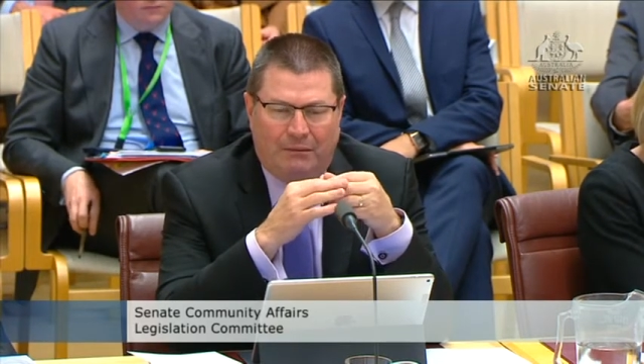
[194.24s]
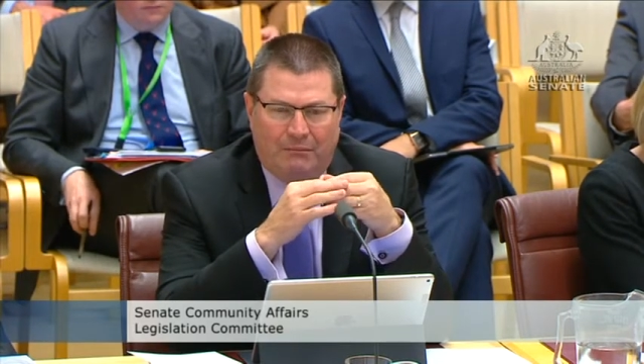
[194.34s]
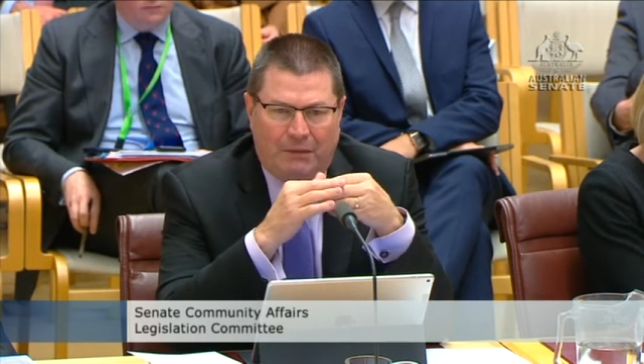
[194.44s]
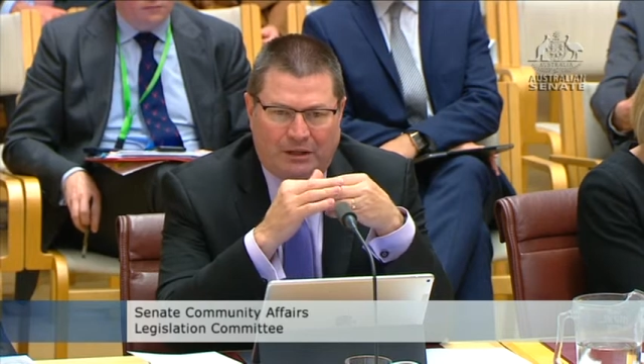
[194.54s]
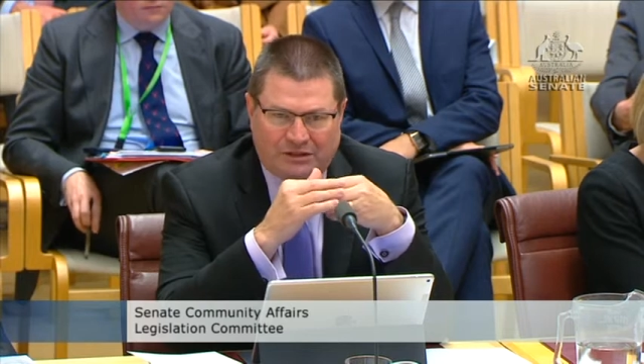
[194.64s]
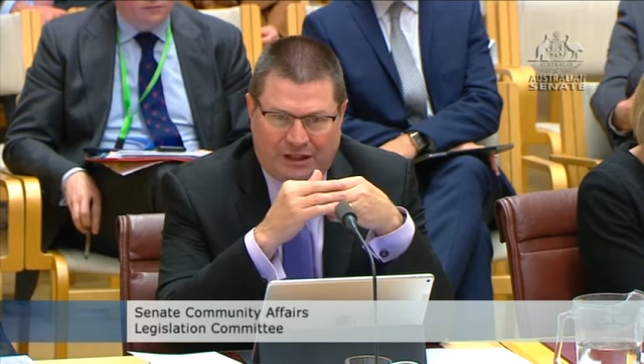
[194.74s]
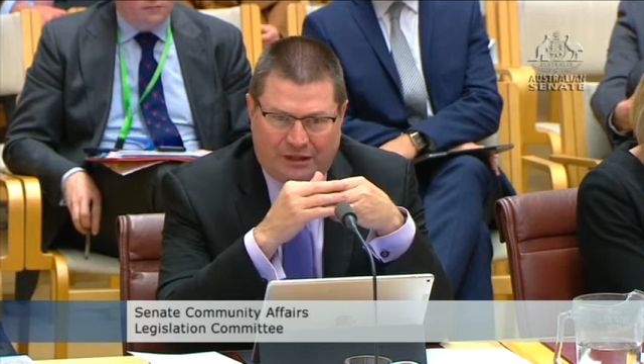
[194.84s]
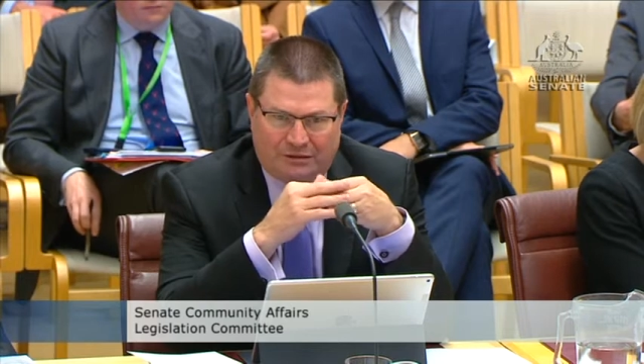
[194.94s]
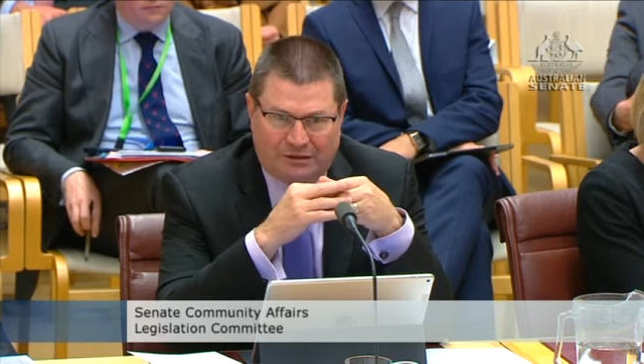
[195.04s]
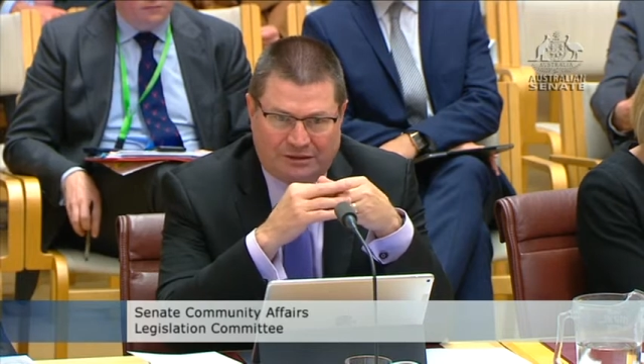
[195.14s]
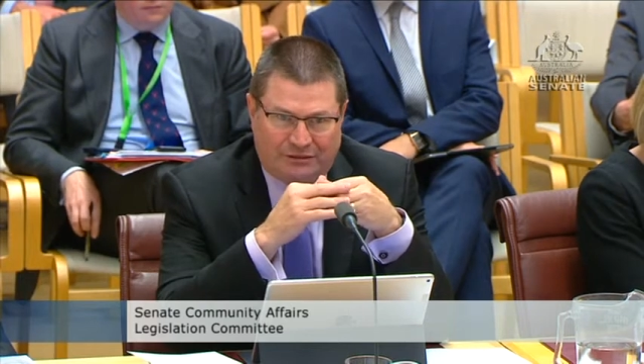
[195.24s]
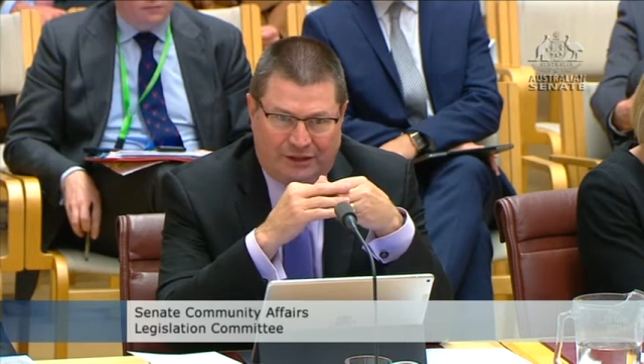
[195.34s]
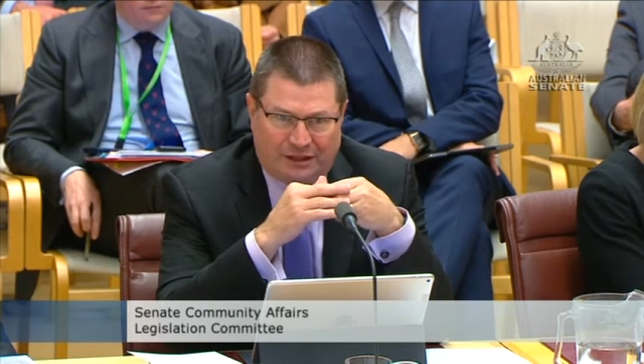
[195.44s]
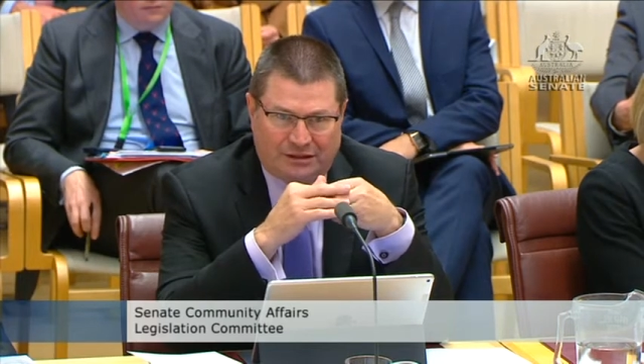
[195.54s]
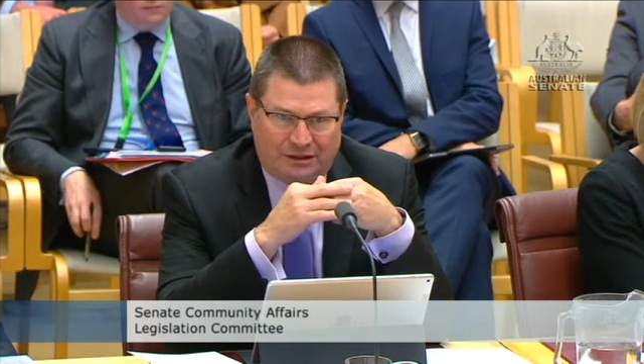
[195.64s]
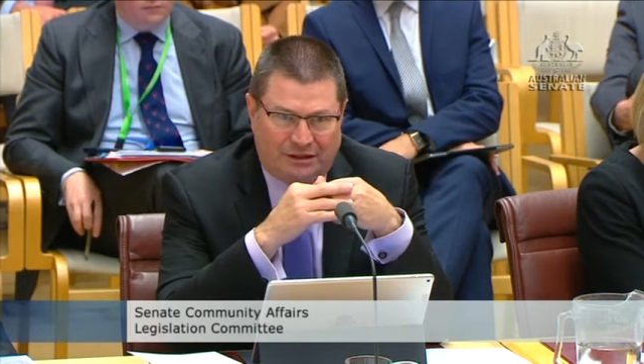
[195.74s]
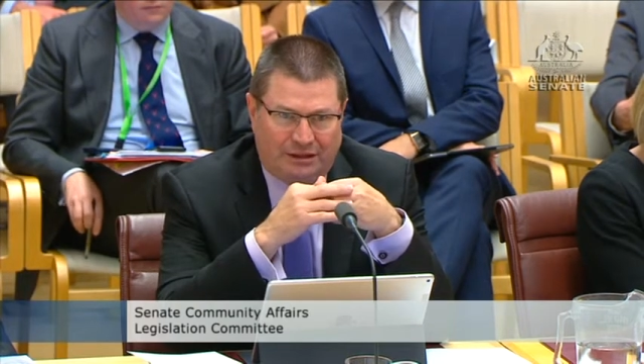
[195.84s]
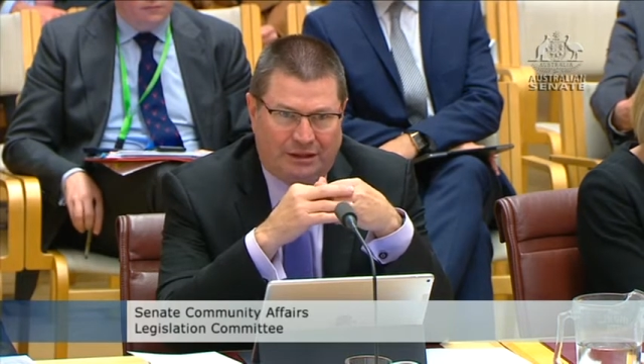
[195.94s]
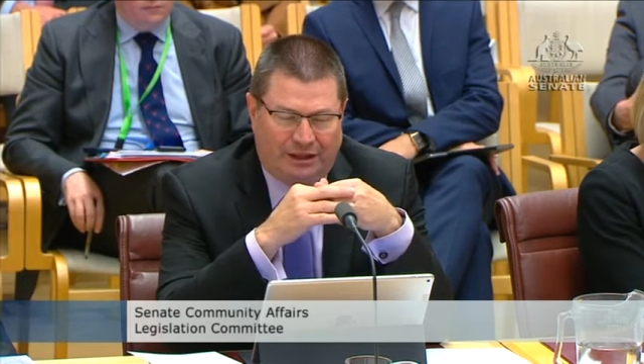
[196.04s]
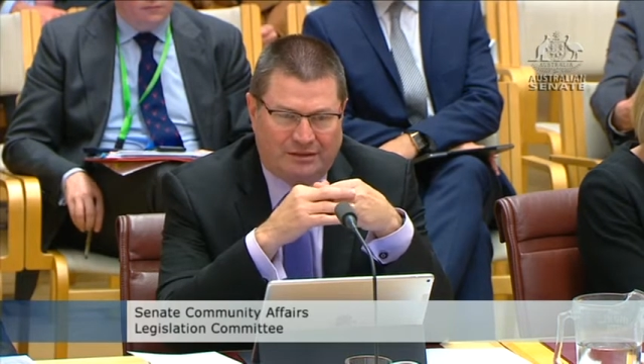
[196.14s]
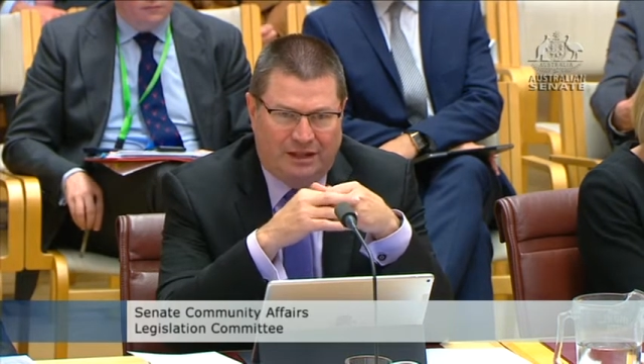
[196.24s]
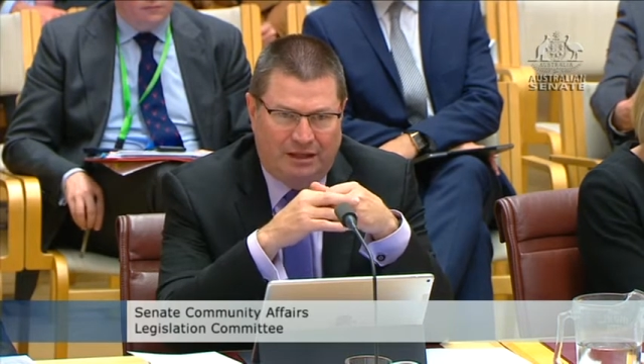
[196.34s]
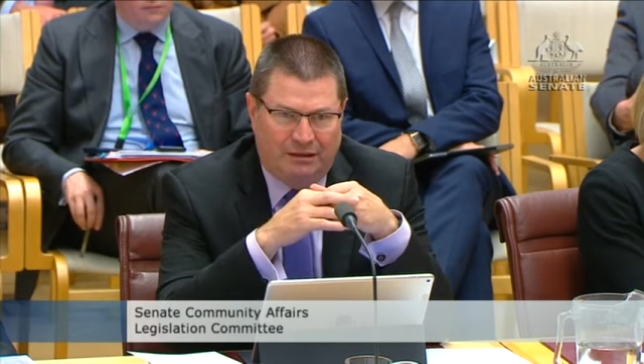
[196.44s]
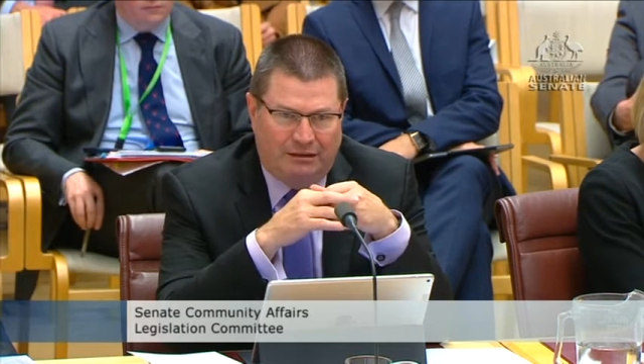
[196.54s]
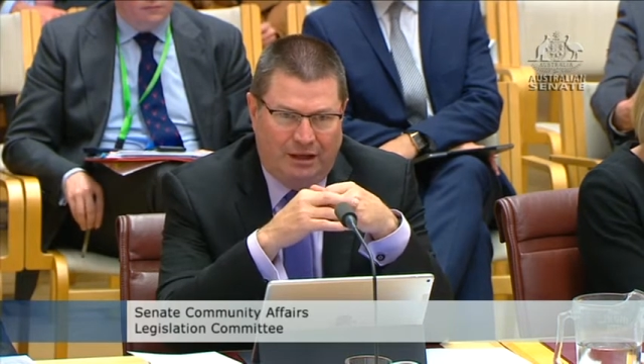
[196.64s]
Most countries have actually extended